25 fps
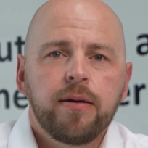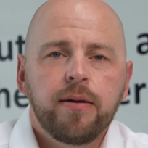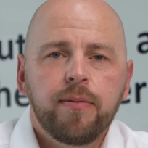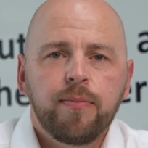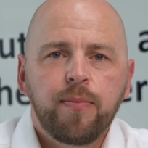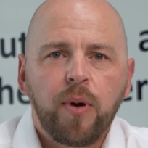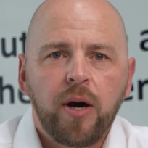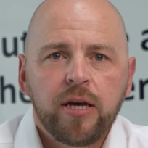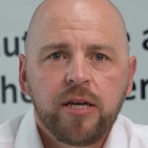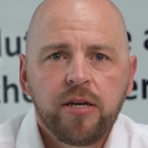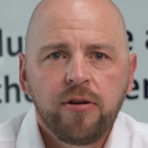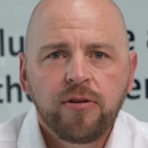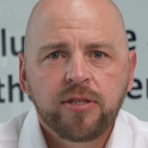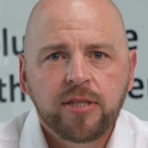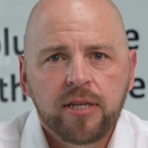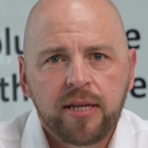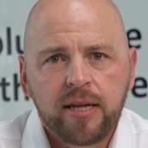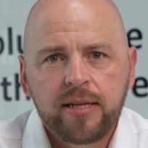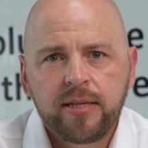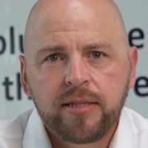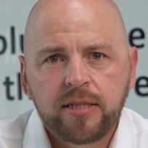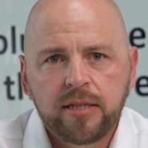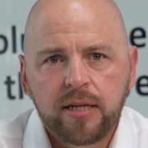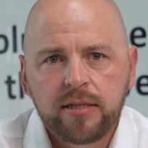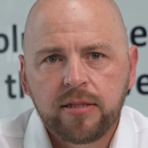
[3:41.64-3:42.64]
By using
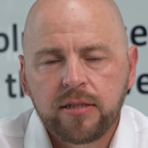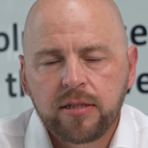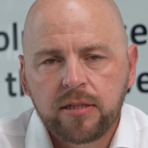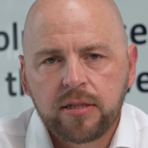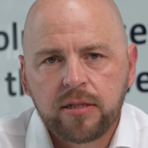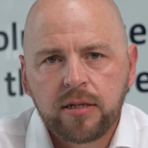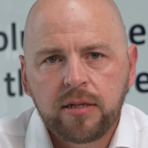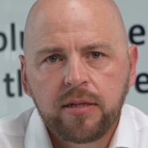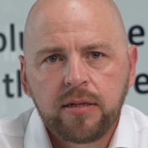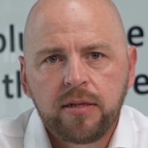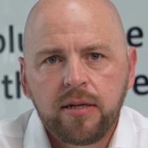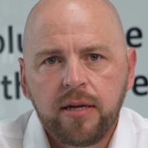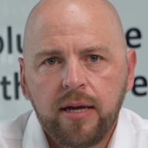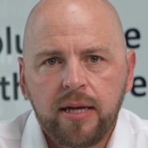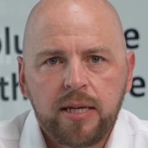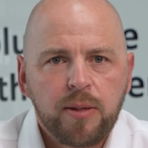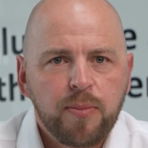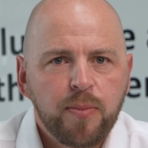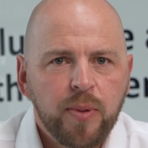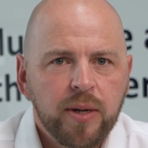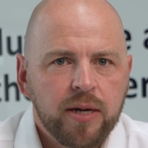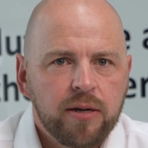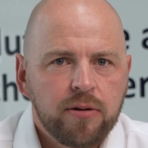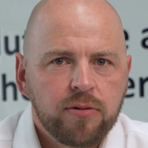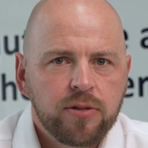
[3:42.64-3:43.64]
any sensor, any
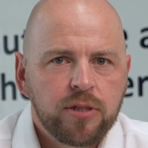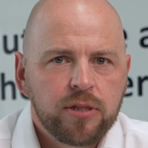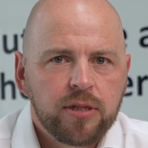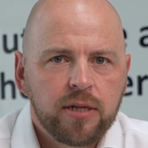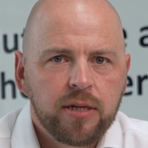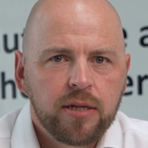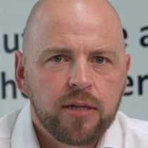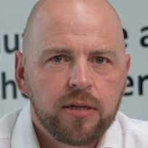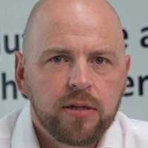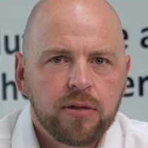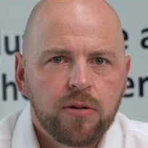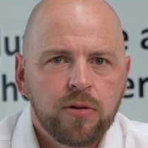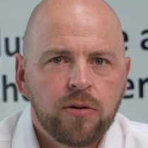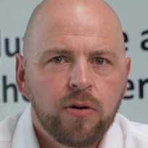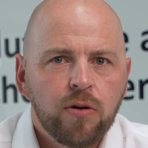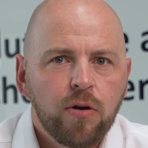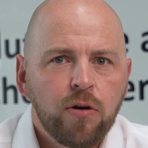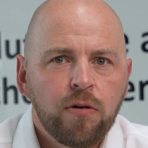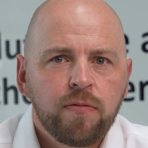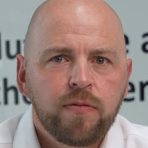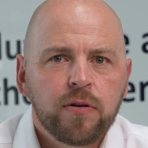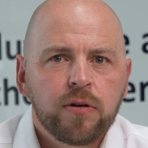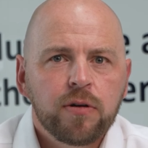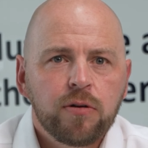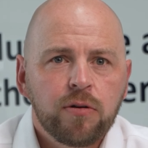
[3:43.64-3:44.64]
PLC or
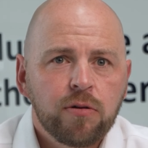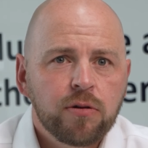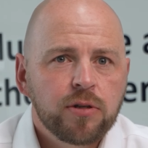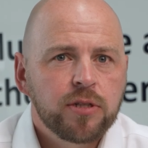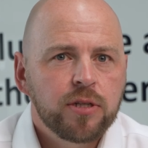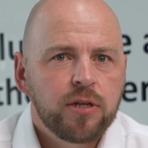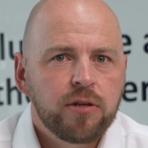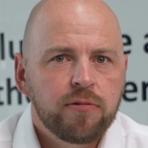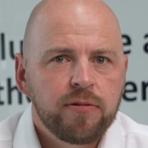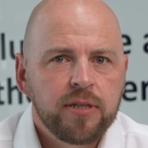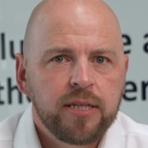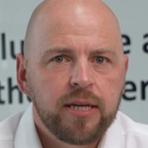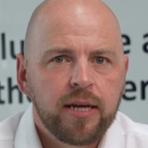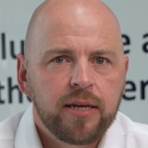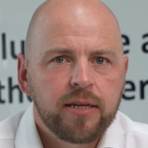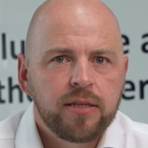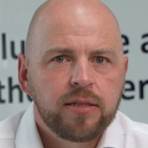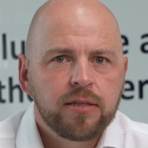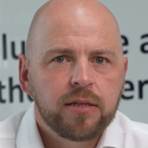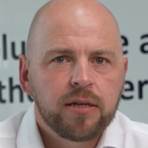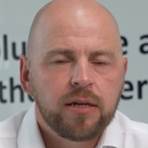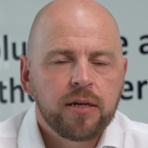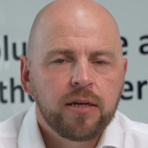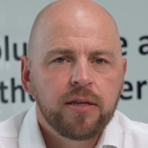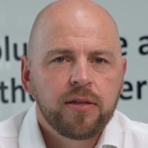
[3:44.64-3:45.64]
other auxiliary
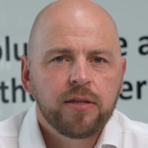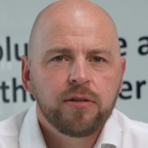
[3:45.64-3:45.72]
data,